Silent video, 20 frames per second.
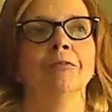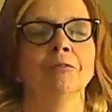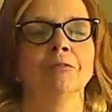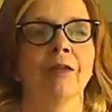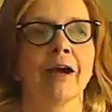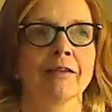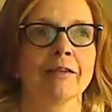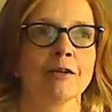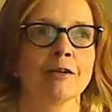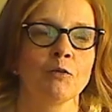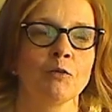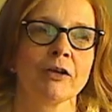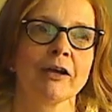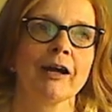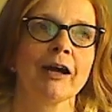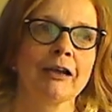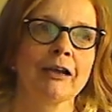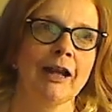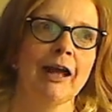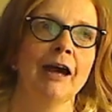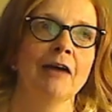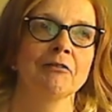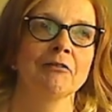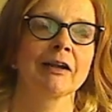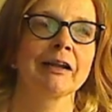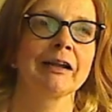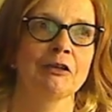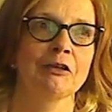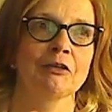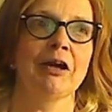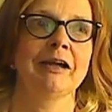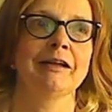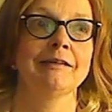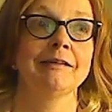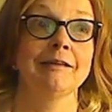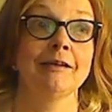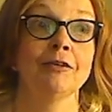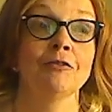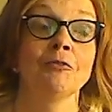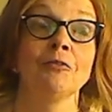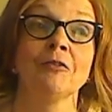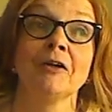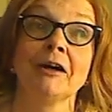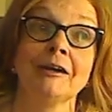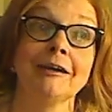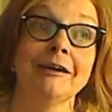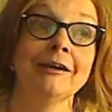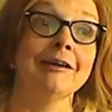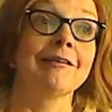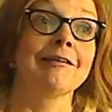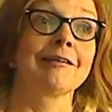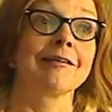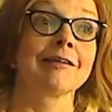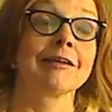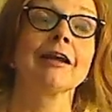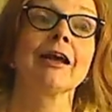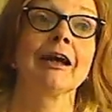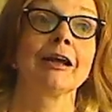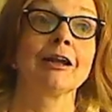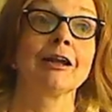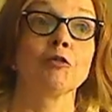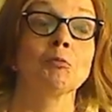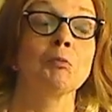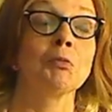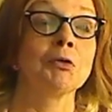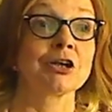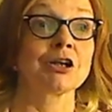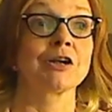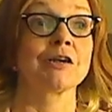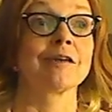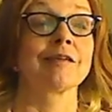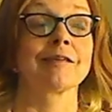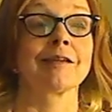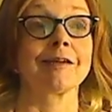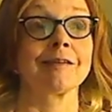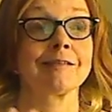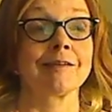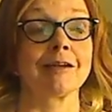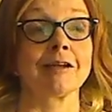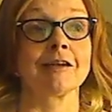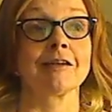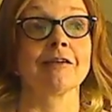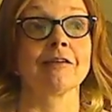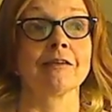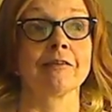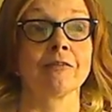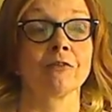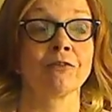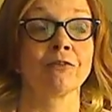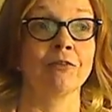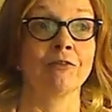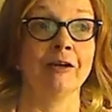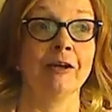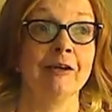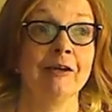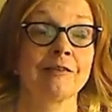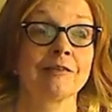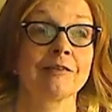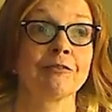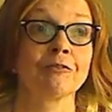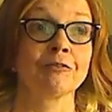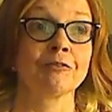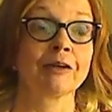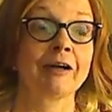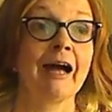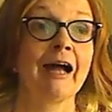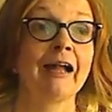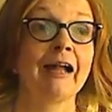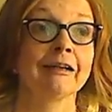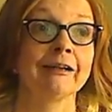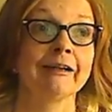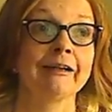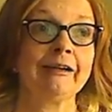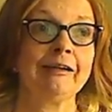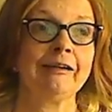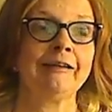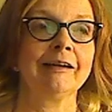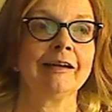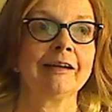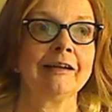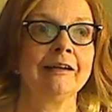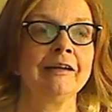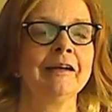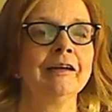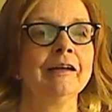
I think we kind of have a clear idea of what it is that kind of pushes us into the face of reality, that